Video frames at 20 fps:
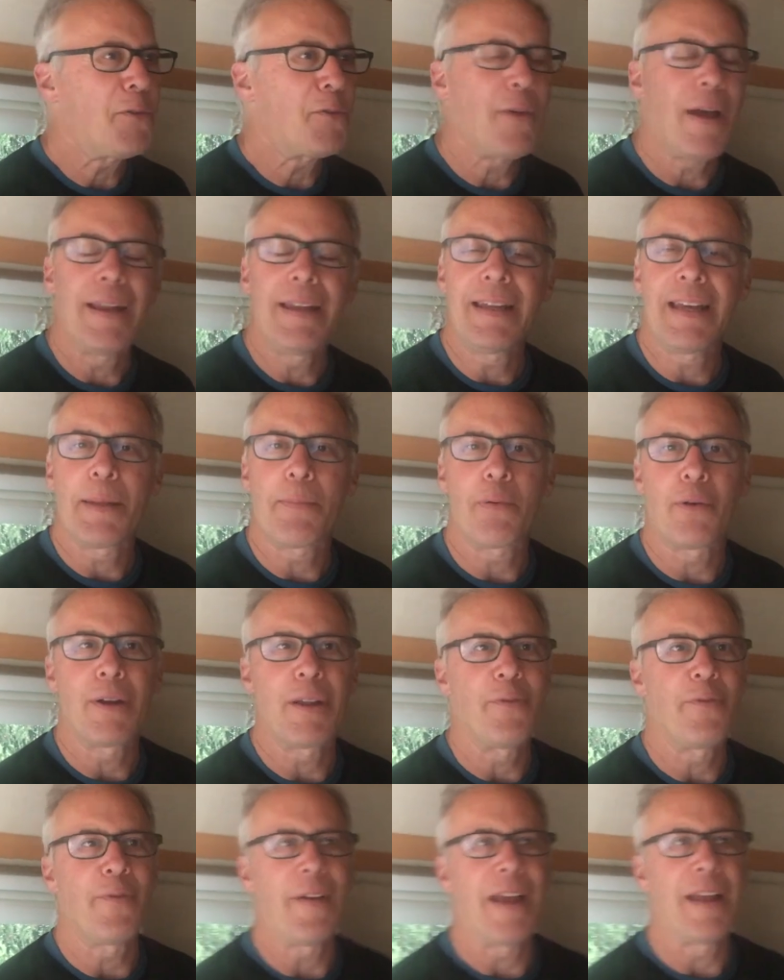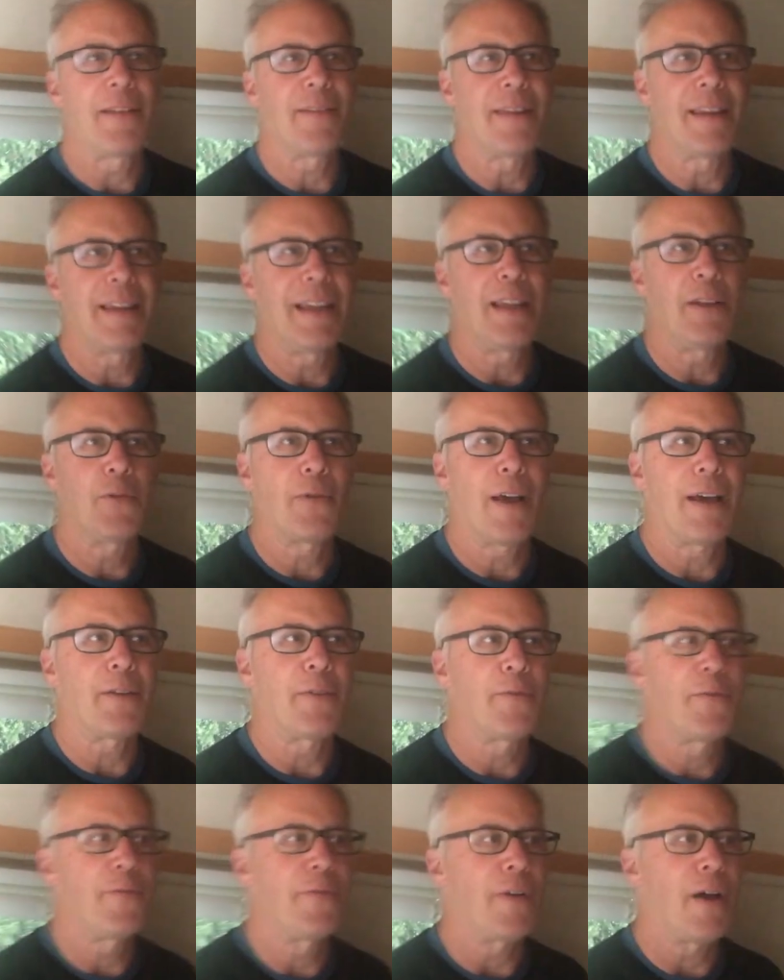tried to get pretty fancy, and he tried
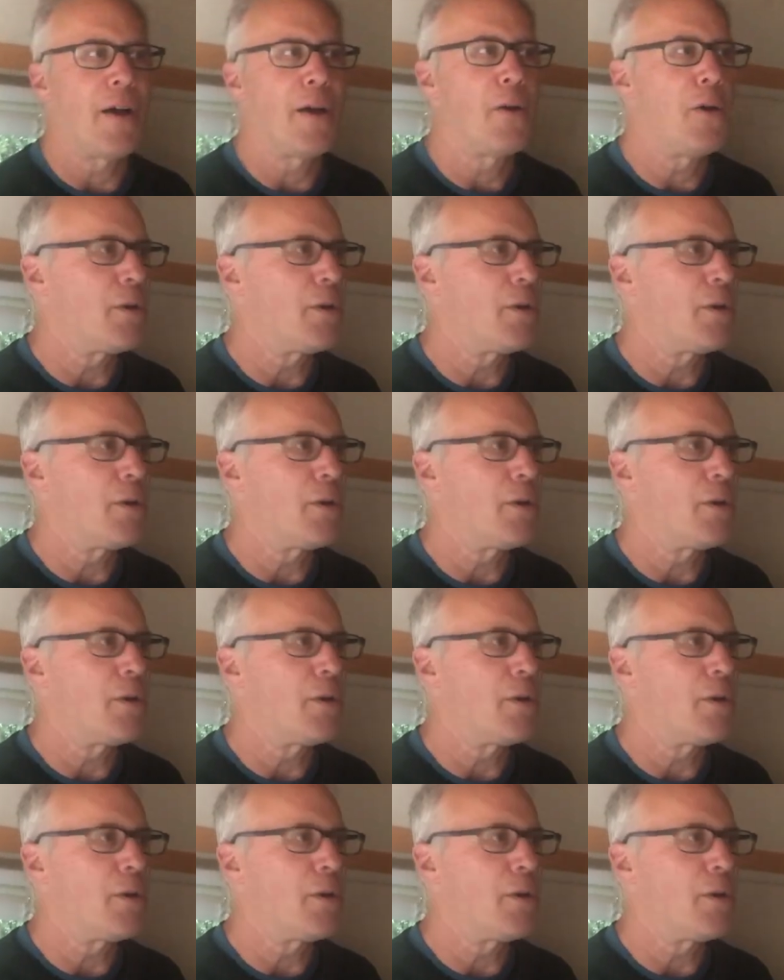to uh,